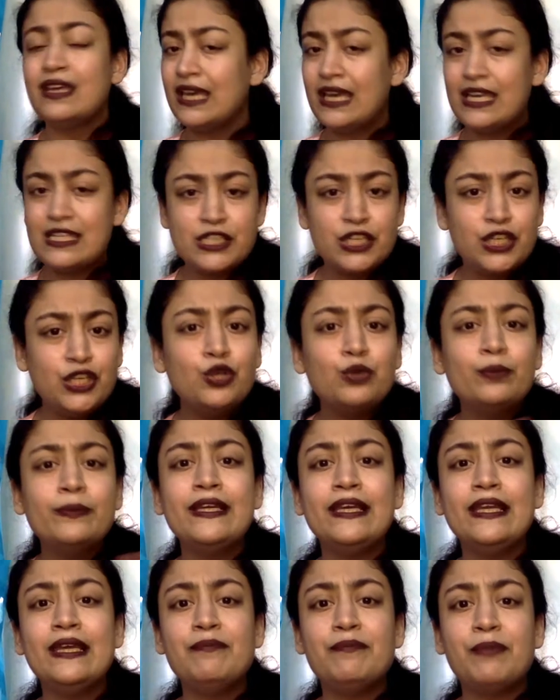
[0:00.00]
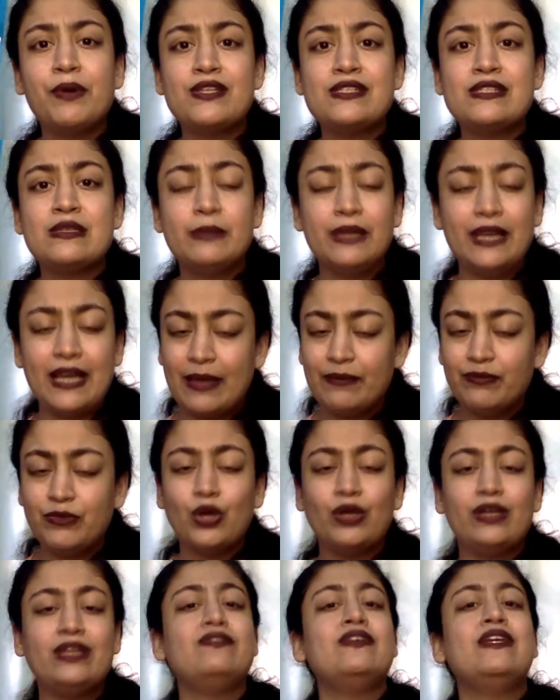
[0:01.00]
It's humanly impossible. I'm
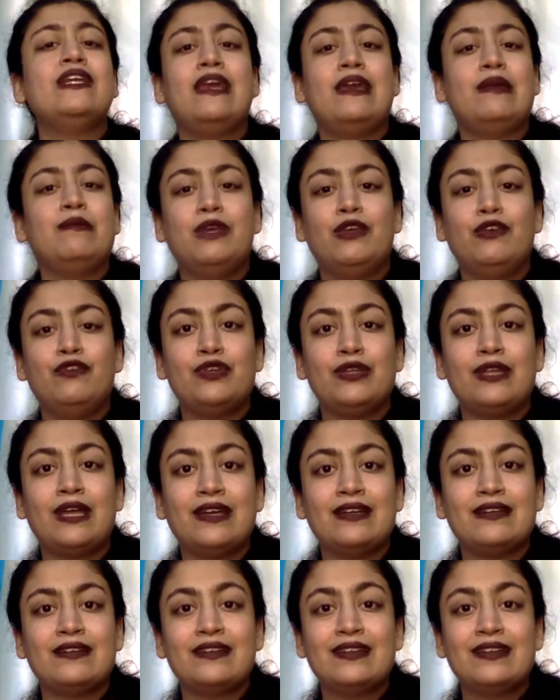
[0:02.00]
not even aiming for that.